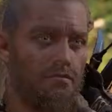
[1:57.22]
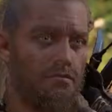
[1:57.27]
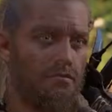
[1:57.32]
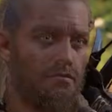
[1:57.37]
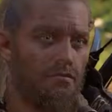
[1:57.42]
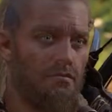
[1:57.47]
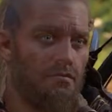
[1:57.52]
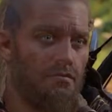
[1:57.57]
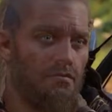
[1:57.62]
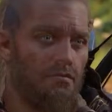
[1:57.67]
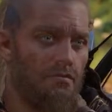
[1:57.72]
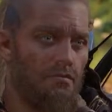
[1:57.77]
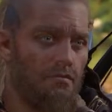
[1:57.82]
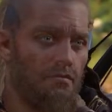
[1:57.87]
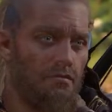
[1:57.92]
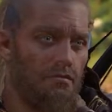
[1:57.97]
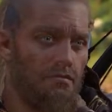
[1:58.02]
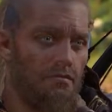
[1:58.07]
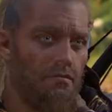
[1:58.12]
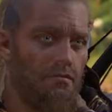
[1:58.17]

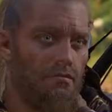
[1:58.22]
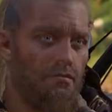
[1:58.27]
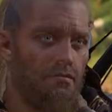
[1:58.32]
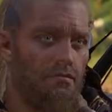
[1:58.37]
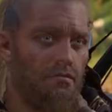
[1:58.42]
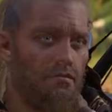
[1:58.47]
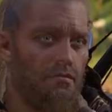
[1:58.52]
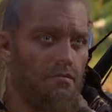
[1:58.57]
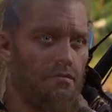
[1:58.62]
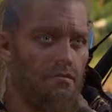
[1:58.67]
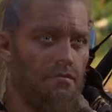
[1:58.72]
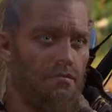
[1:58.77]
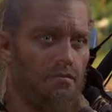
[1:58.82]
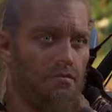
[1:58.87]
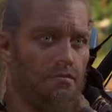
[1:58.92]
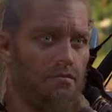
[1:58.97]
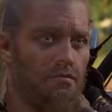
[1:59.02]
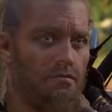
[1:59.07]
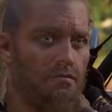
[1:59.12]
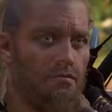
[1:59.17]

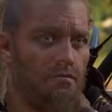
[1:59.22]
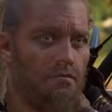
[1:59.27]
(no one is talking)